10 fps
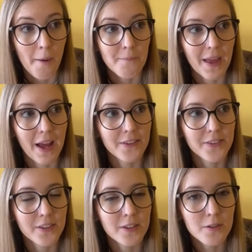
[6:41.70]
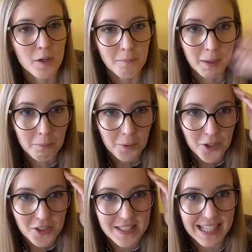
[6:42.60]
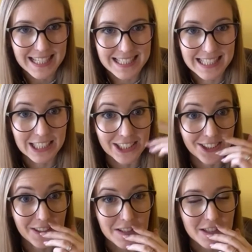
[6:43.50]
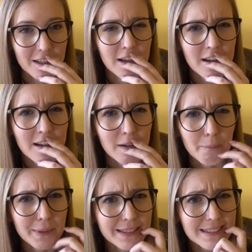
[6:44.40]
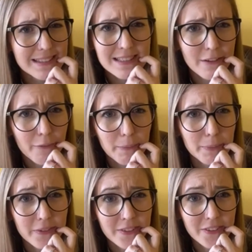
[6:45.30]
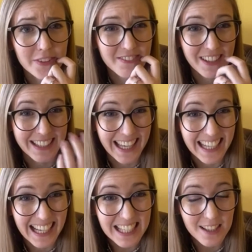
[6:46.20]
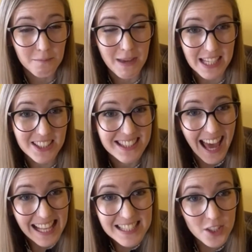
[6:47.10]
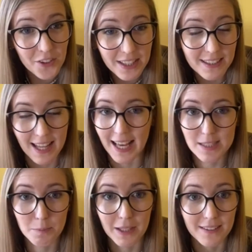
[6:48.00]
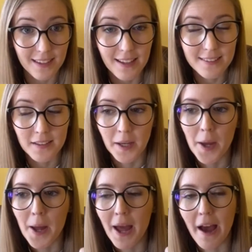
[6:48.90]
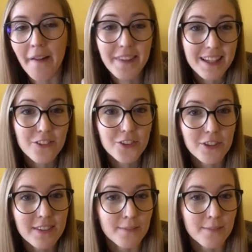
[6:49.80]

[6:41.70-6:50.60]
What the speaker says: and you remember your statistical knowledge that, but this is not representative, then can I make a test on it in SPSS? And the answer is,